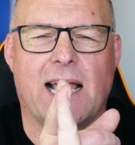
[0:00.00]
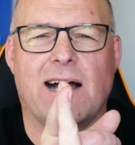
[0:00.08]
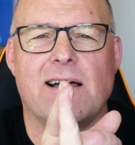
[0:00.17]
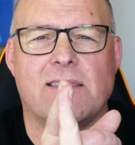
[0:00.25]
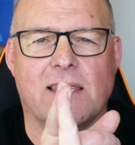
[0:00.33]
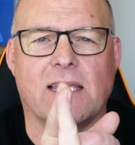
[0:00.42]
I
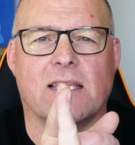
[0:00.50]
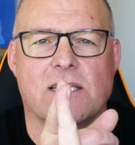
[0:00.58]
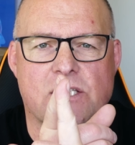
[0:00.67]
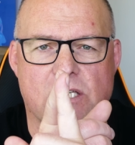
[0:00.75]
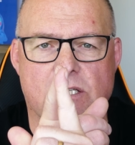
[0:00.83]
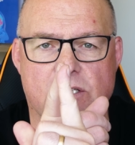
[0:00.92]
think this
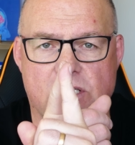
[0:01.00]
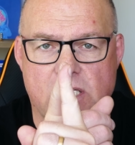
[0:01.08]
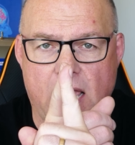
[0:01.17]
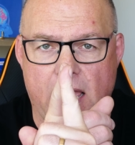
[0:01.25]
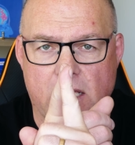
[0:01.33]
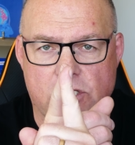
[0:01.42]
is a
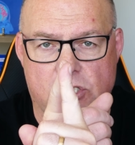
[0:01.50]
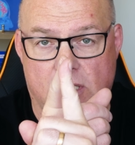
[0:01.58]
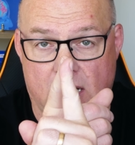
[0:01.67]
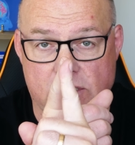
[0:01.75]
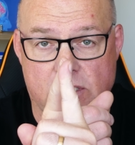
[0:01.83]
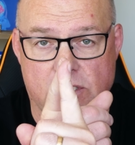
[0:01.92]
6,
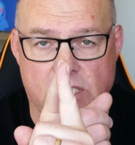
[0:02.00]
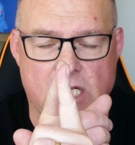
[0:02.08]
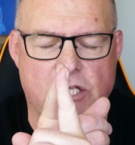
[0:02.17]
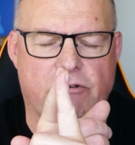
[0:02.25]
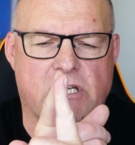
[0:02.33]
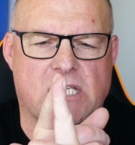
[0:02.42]
that's the
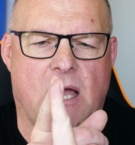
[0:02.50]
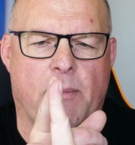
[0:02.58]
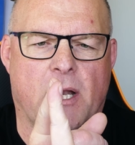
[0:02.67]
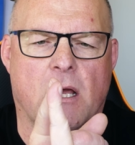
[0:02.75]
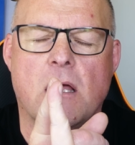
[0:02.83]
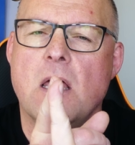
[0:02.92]
senior
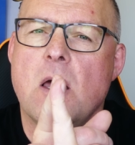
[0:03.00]
examiner,